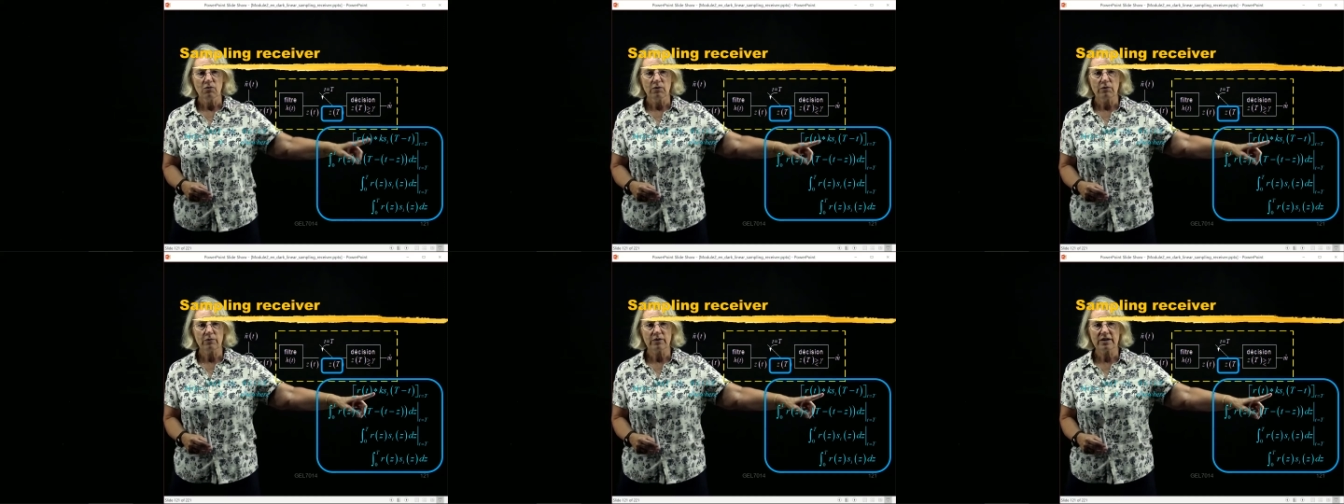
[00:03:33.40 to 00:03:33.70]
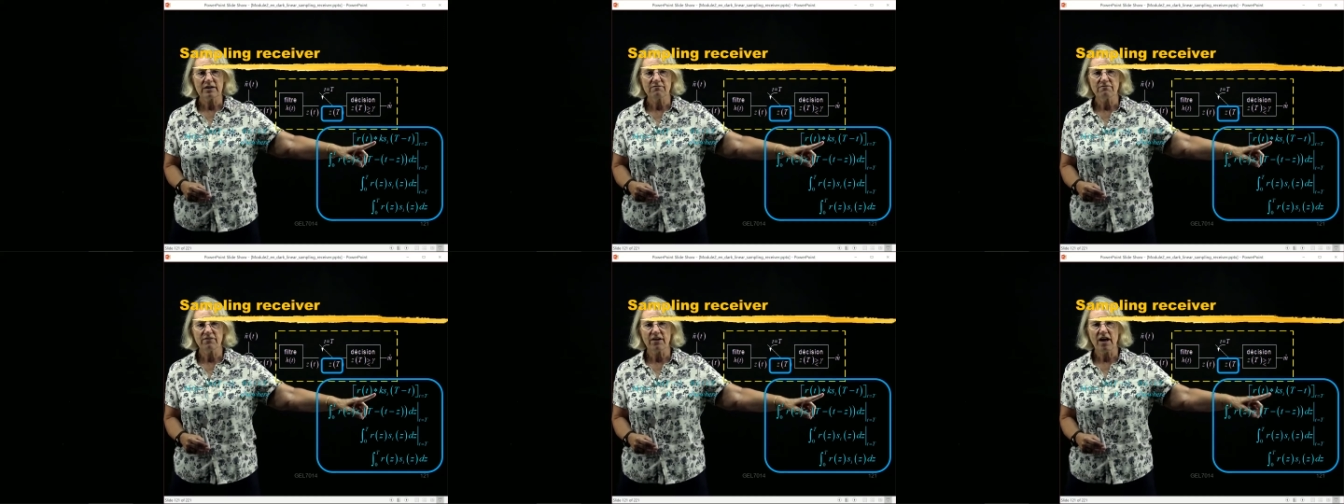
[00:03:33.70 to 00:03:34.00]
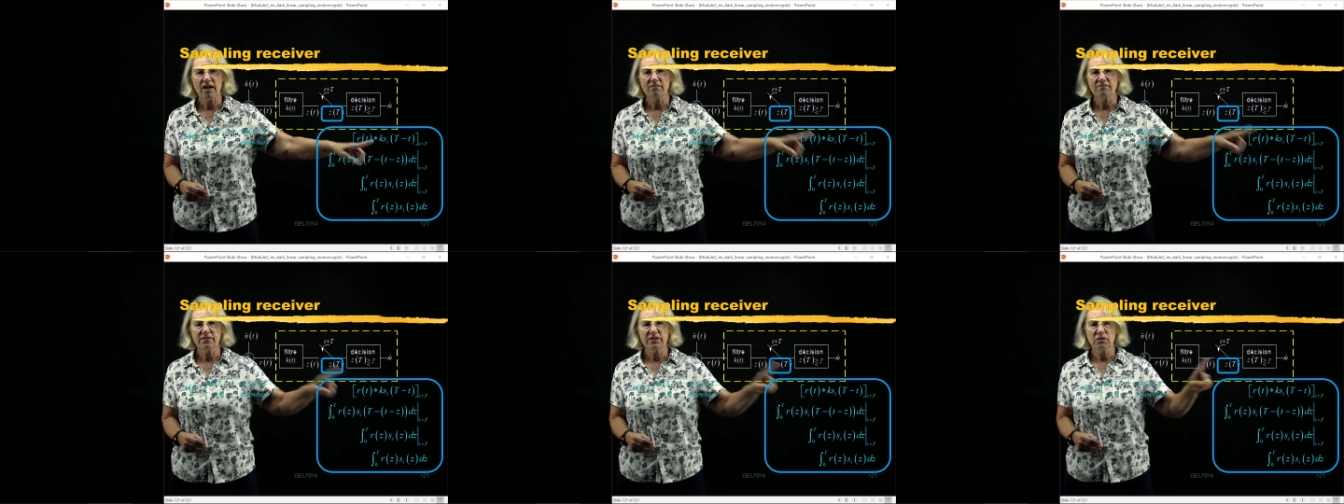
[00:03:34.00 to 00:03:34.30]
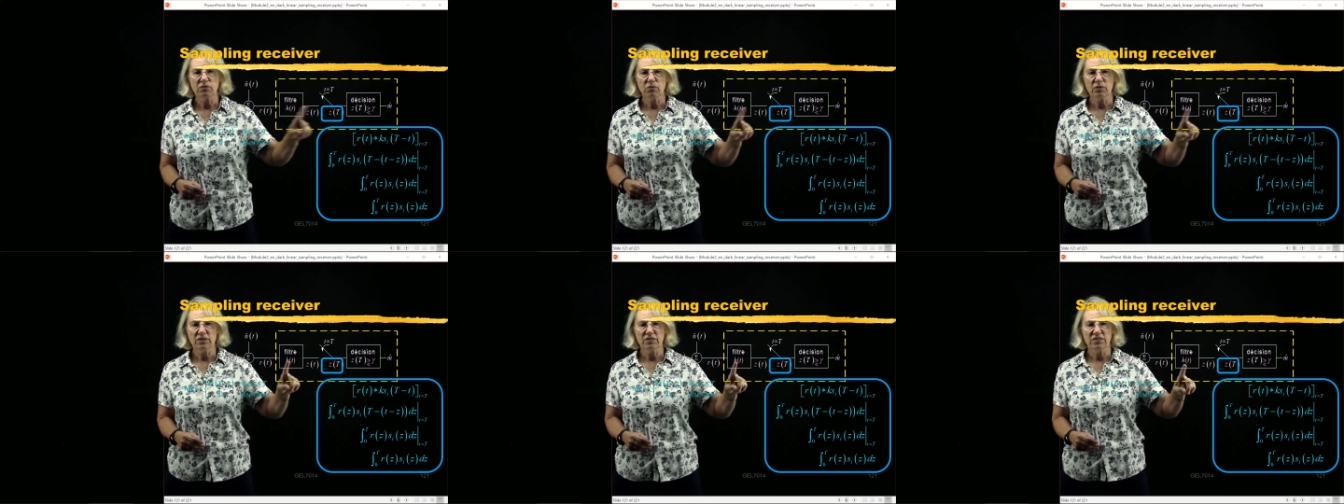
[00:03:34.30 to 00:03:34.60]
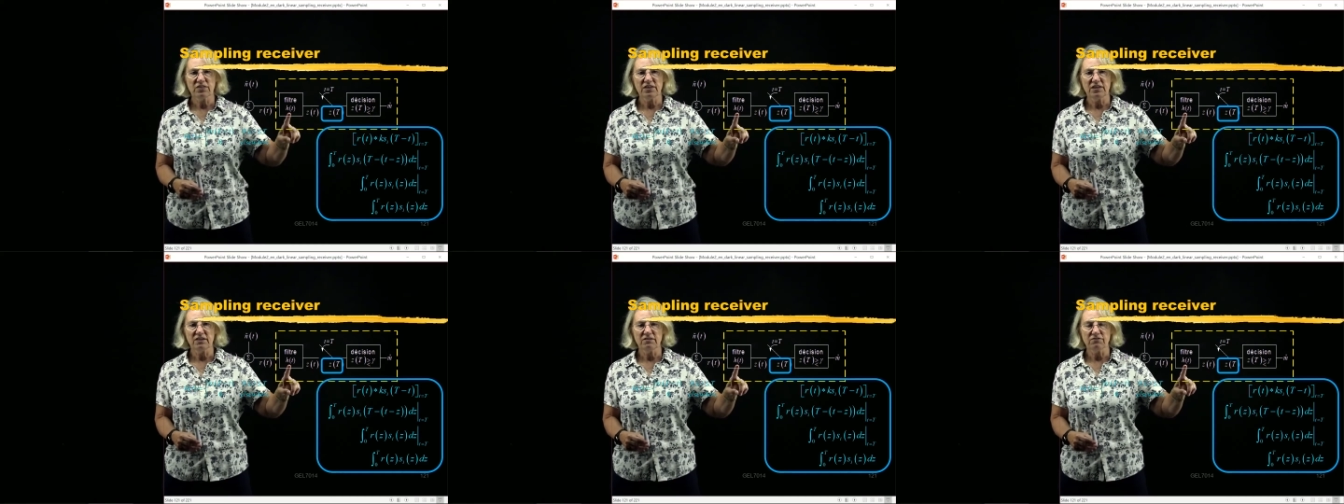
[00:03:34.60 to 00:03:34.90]
would convolve it with
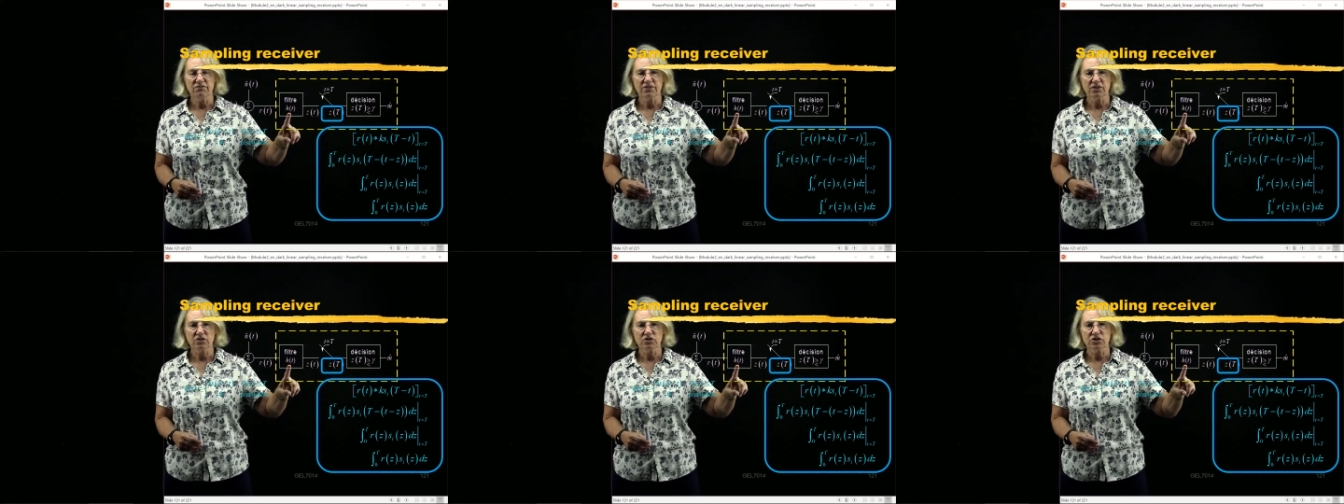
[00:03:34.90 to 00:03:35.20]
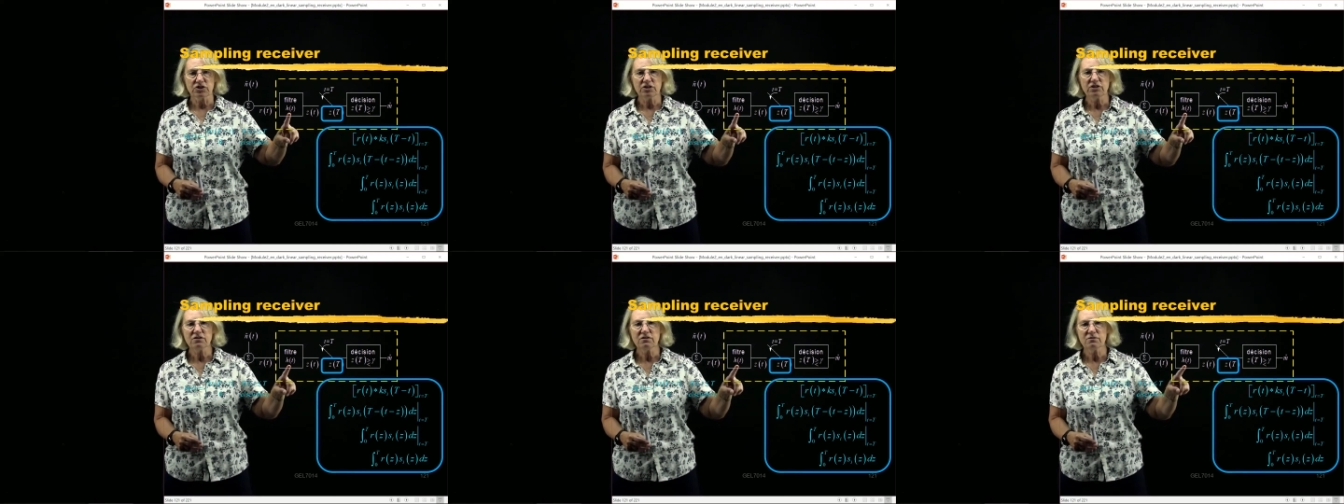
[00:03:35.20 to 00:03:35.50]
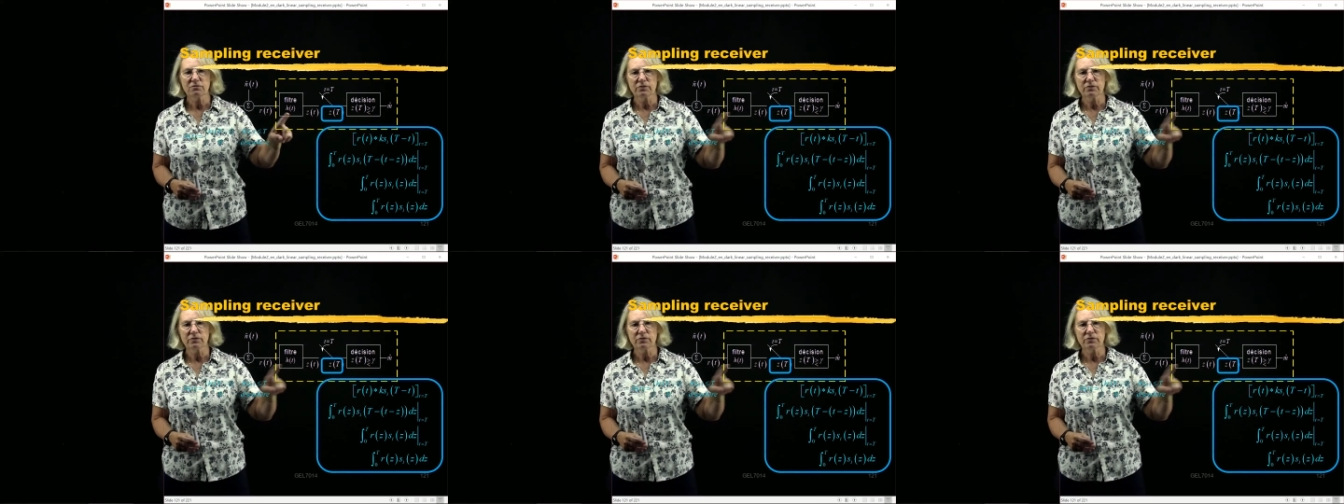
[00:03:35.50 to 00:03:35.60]
the filter,